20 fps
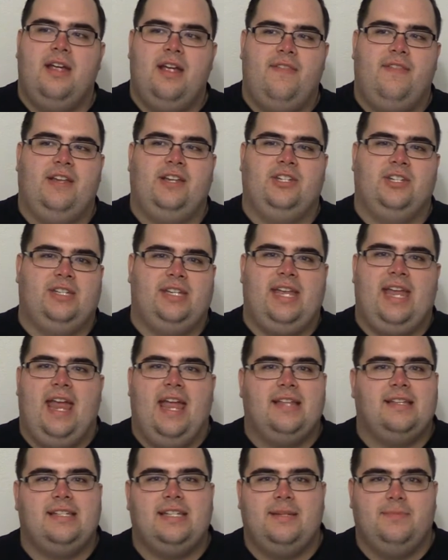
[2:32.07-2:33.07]
they just
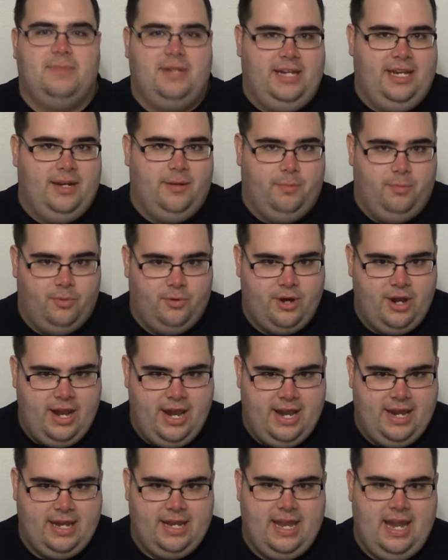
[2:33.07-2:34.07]
can't seem to get a
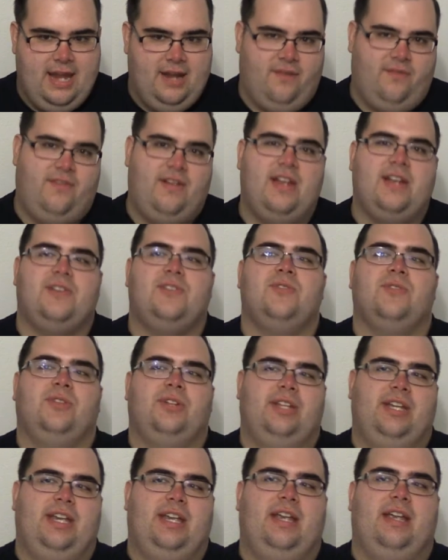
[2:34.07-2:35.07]
break. And
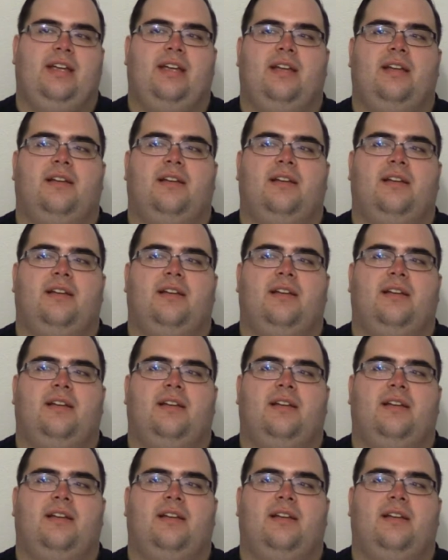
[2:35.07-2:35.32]
eventually,